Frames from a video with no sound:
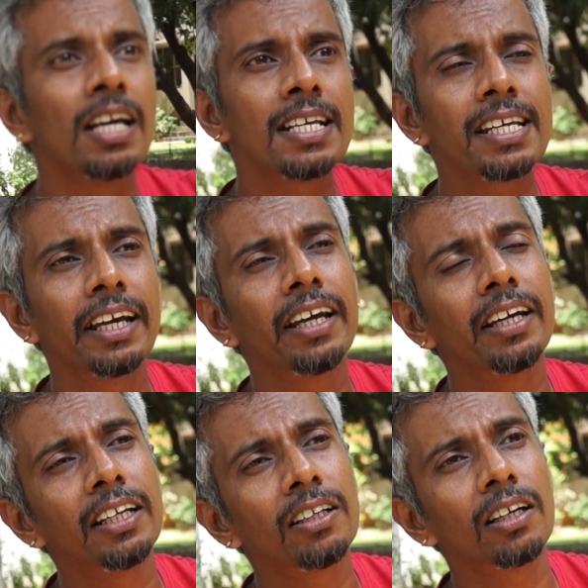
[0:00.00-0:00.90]
See,
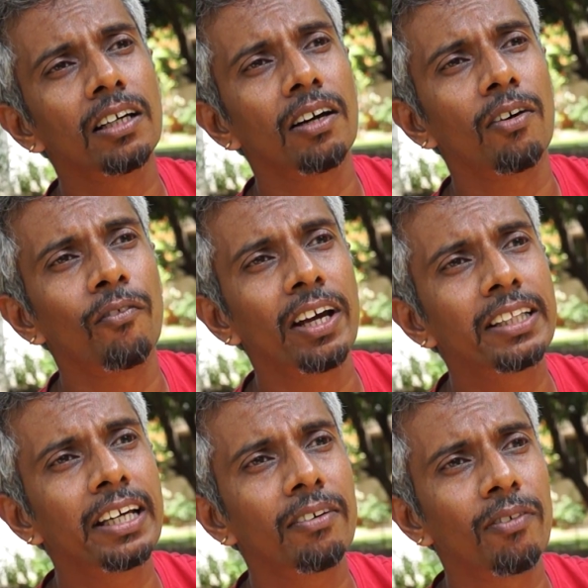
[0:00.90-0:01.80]
in
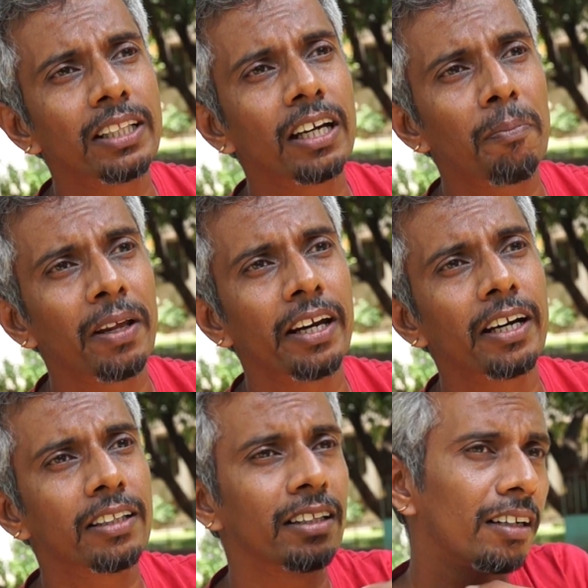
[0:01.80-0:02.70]
Vedic
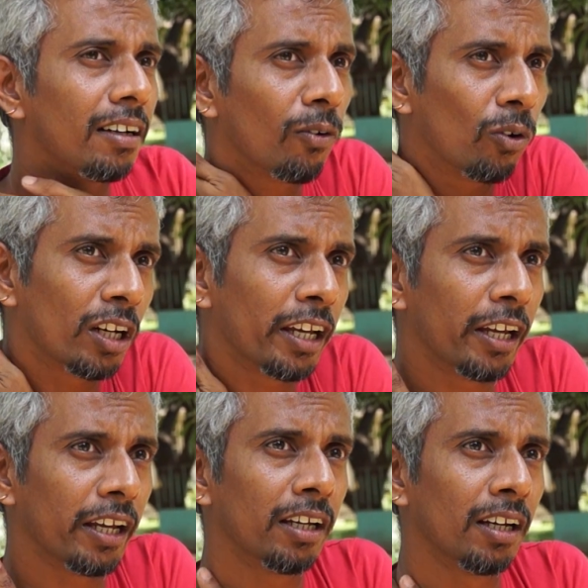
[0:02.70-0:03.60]
period, only